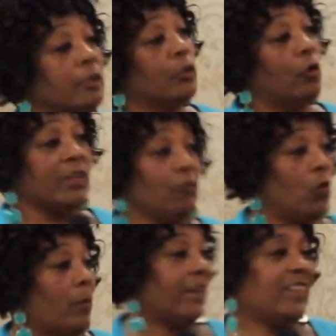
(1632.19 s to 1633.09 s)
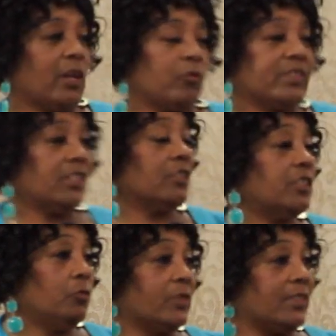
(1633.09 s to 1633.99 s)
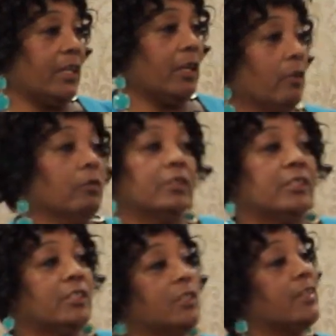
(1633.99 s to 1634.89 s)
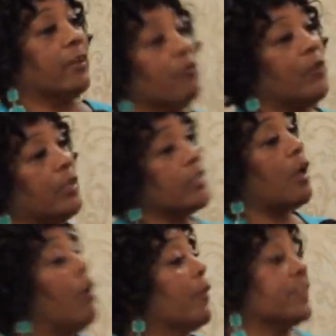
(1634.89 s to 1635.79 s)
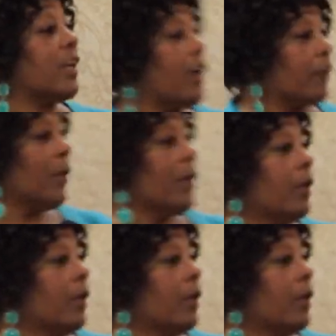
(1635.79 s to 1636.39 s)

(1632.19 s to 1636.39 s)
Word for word: You know, even when my dad was sick, she was there. She was there for us all the time.